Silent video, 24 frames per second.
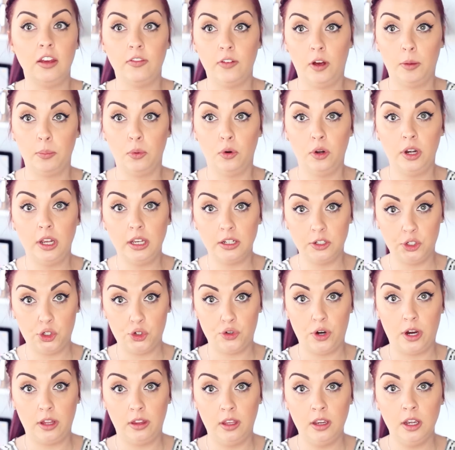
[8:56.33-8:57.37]
If I bought it in
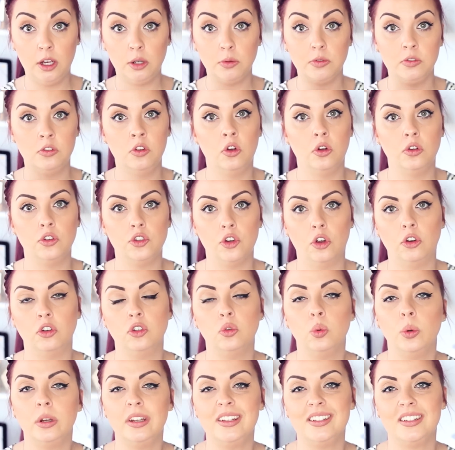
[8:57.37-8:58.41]
Australia, it was no joke,
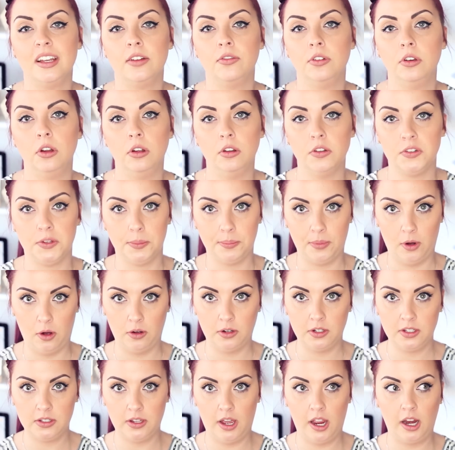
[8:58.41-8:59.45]
$27 a box.